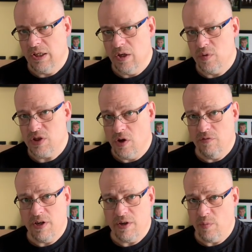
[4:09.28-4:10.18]
"Oh, it's all
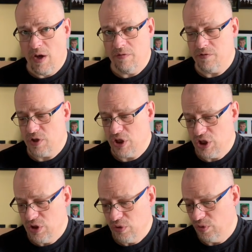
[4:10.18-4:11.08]
very well for
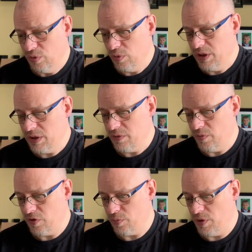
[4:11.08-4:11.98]
you,"
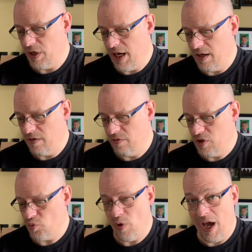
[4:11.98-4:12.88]
whispered
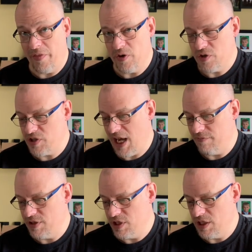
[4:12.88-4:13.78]
Erebus rather
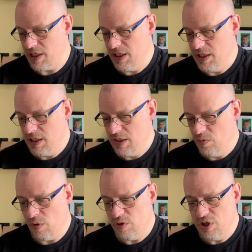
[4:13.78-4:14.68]
savagely.
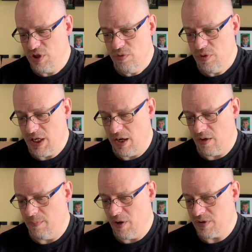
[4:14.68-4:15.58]
"What would you care
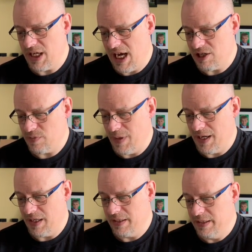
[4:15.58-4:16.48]
about
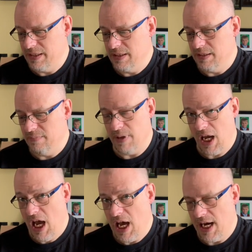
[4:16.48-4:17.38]
Tashban? But
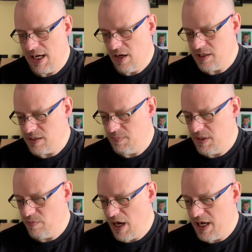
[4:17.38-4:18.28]
I ought to
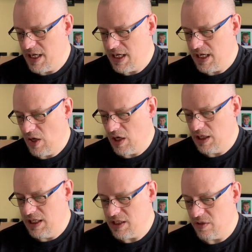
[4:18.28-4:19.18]
be riding in on a
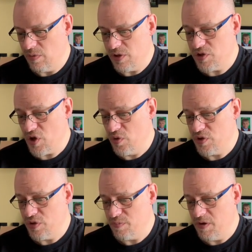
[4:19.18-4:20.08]
litter with
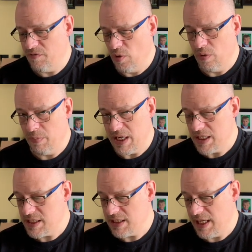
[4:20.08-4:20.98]
soldiers before me
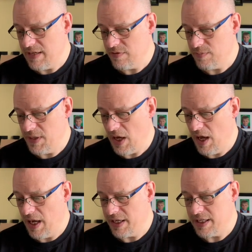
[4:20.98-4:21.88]
and slaves
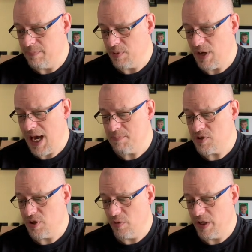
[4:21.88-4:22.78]
behind, and perhaps
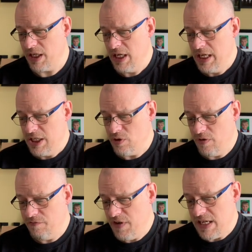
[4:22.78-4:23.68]
going to a
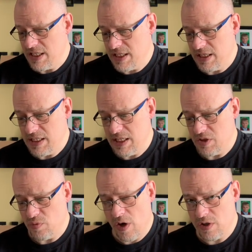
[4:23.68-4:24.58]
feast in the
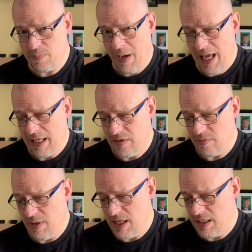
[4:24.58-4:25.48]
Tisroc's palace,
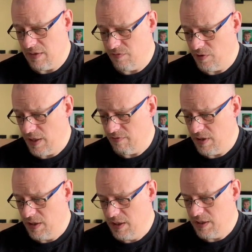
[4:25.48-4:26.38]
may he live
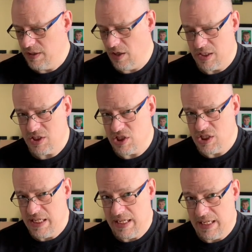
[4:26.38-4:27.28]
forever. Not
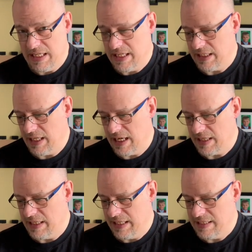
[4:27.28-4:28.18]
sneaking in like
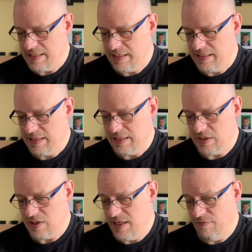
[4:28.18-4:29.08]
this.
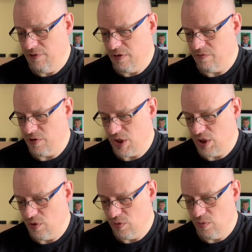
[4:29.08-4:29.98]
It's different for
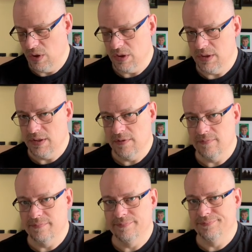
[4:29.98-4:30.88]
you."
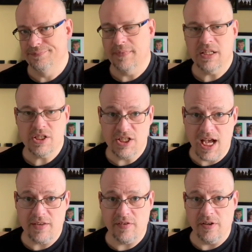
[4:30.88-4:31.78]

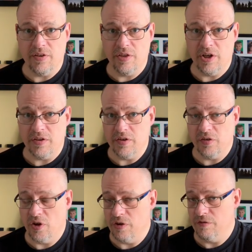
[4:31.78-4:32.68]
Shasta thought this
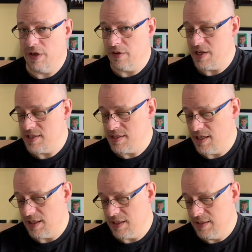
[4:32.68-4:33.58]
all very
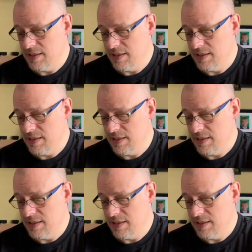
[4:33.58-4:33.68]
silly.